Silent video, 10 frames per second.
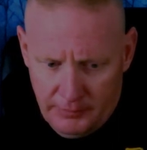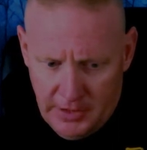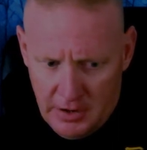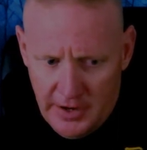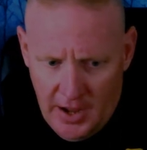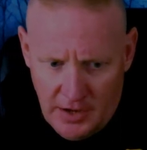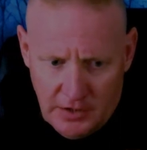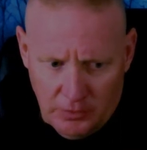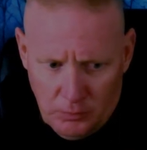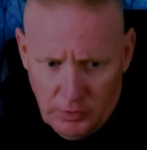Gary
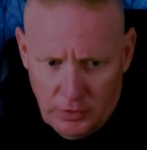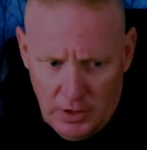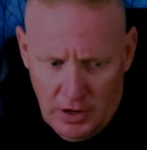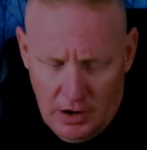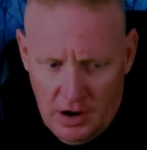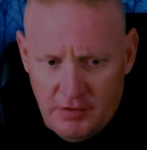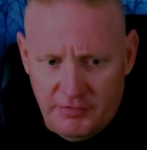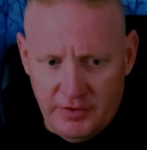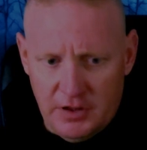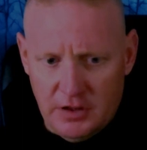Heidnik would
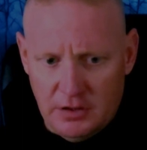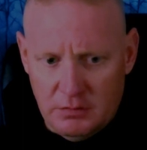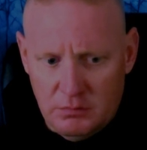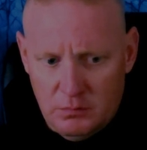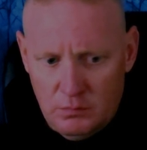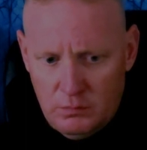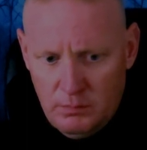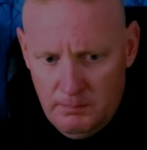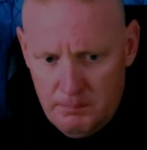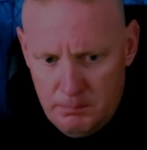often
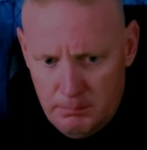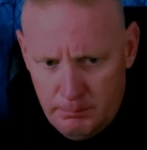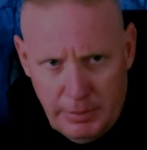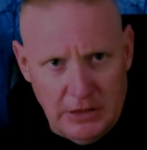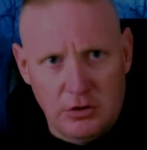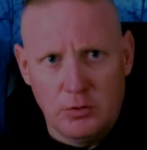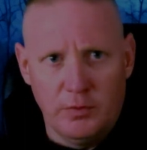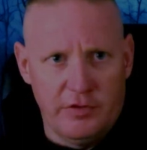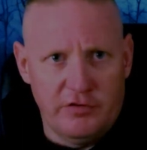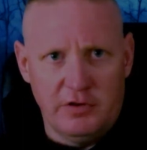beat her
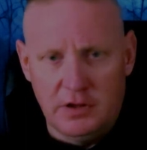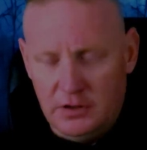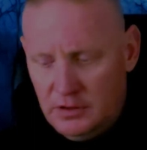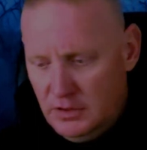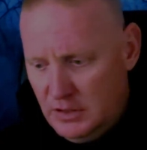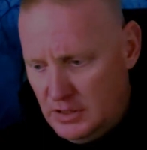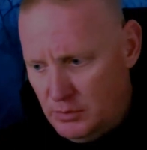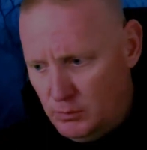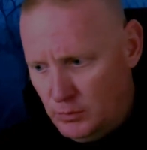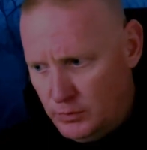with a stick. He
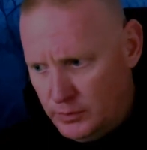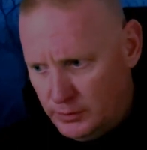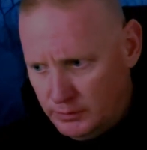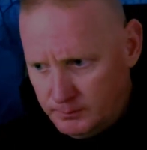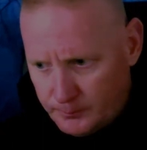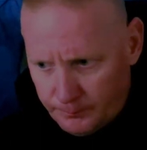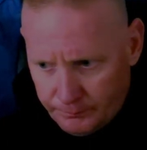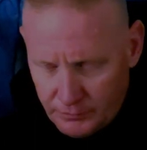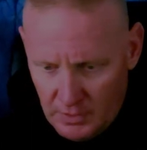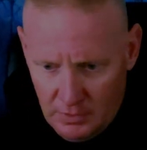would
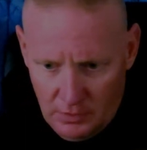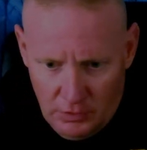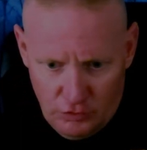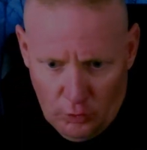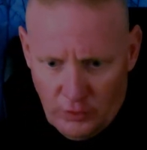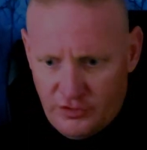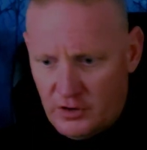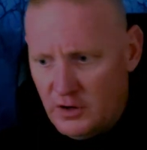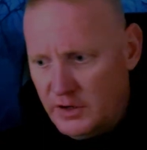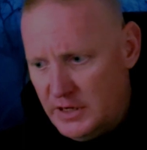
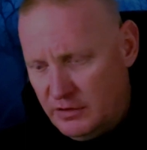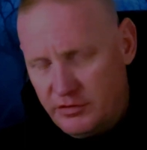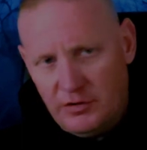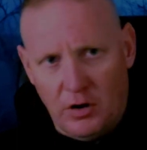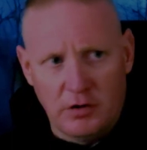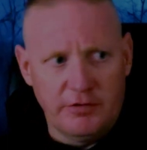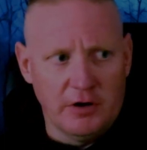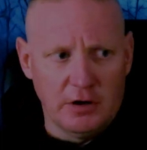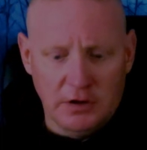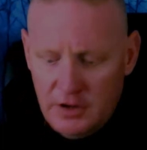torture her. He'd starve
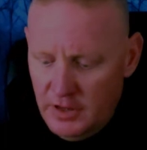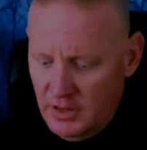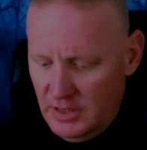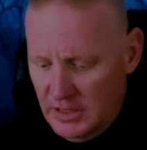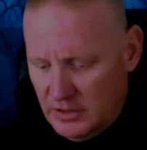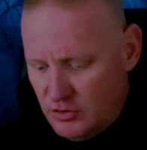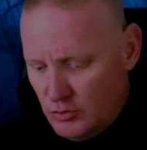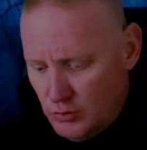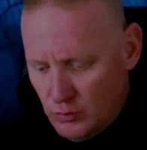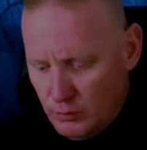her. He'd
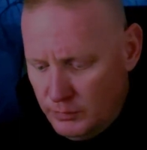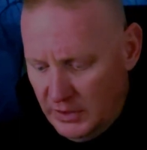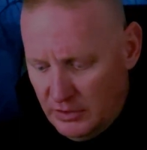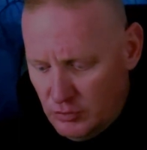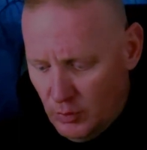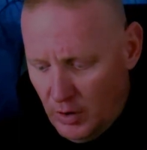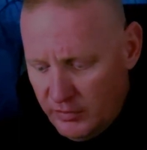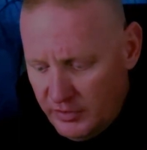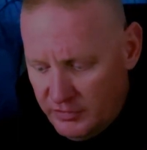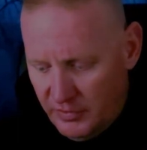do all
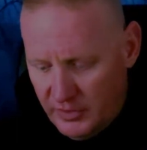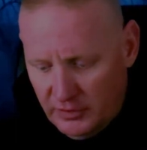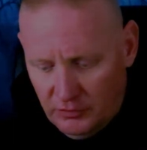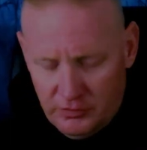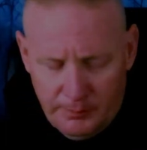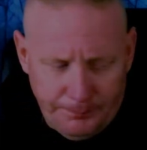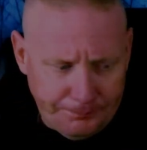these things.